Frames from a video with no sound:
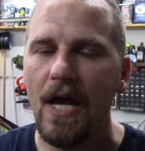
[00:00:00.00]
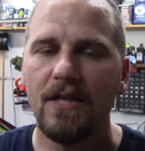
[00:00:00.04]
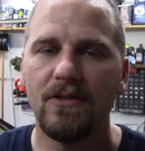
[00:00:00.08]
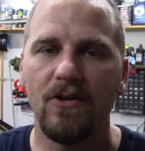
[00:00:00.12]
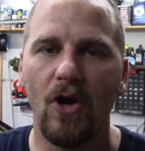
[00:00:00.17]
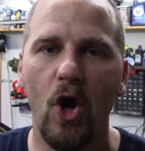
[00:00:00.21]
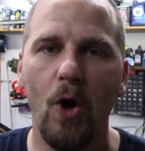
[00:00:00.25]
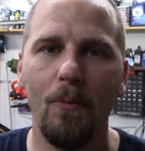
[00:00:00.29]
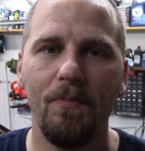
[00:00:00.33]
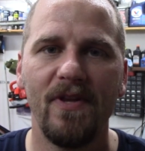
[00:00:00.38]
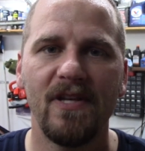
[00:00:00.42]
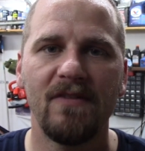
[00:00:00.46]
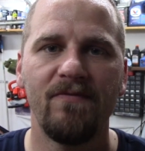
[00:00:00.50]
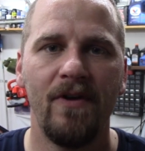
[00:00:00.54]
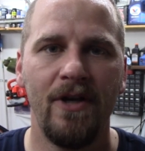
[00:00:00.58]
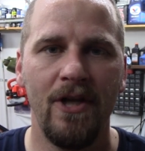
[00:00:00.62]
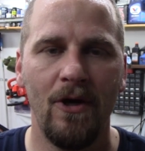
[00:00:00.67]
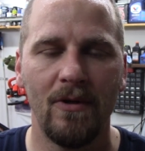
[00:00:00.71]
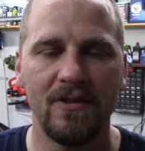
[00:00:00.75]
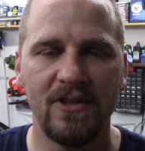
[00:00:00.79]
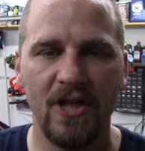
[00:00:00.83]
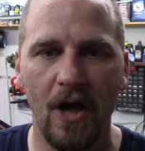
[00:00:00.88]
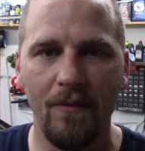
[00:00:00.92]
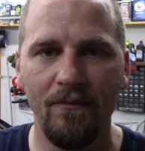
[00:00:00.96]
So I hope this
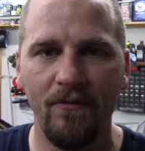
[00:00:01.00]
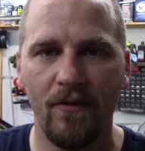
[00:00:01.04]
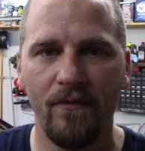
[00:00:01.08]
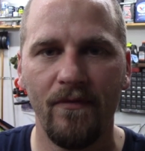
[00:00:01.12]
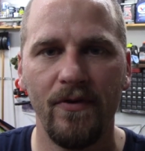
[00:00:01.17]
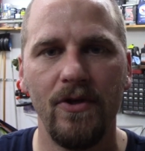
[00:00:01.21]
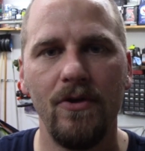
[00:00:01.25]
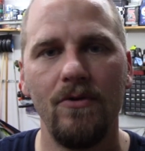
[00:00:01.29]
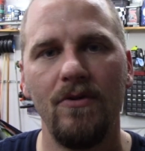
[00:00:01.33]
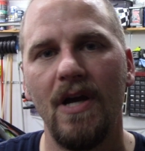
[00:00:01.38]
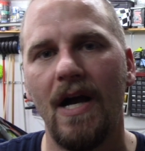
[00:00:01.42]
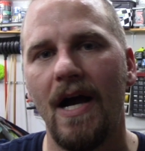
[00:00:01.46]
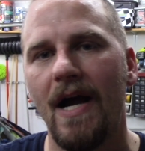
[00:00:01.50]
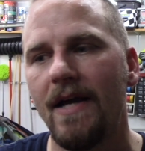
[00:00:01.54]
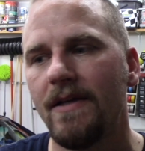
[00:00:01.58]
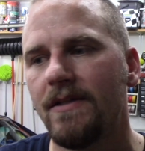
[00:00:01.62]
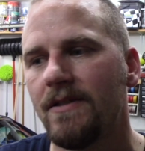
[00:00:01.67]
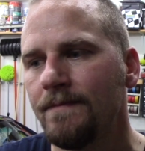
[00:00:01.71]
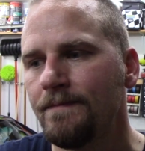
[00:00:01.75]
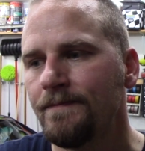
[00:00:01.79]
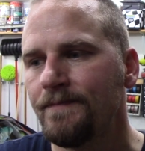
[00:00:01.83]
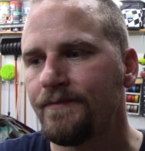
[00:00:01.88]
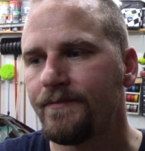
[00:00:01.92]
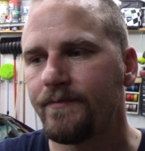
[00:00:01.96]
video was helpful for you
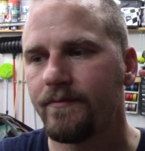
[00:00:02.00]
guys.